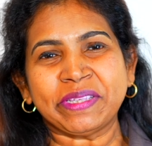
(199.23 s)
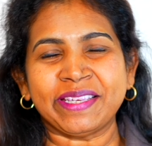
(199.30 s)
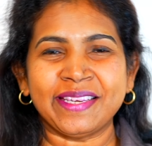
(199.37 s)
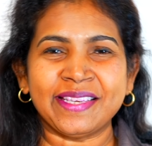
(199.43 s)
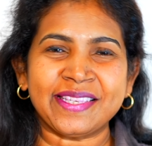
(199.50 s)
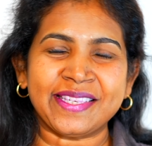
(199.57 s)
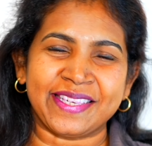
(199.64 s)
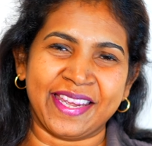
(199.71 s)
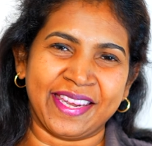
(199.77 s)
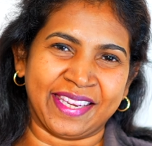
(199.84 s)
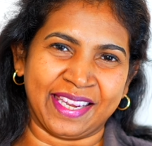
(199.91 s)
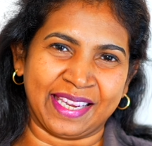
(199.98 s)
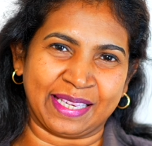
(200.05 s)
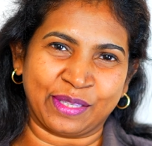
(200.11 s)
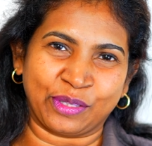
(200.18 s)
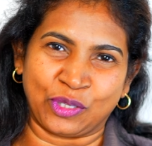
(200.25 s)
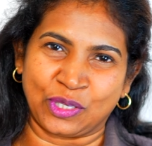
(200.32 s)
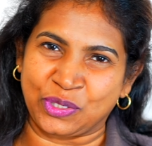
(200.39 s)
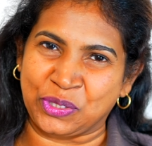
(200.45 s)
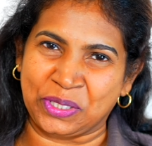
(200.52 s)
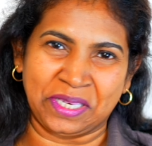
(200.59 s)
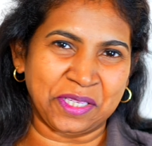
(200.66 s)
is taking the
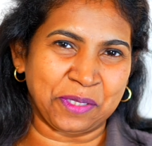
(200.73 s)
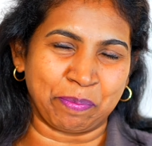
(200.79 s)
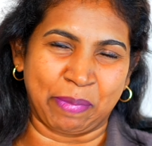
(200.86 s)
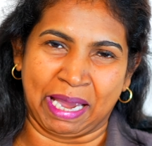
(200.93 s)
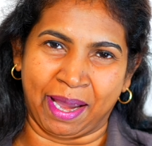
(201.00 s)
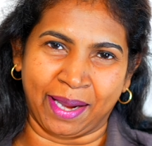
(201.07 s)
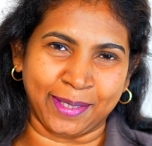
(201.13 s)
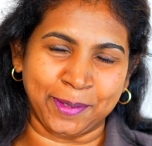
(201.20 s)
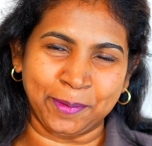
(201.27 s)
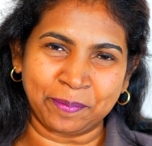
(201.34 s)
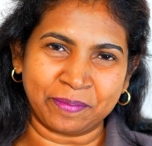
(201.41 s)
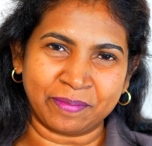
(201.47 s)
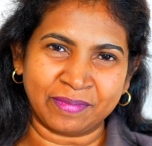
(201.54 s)
seat back.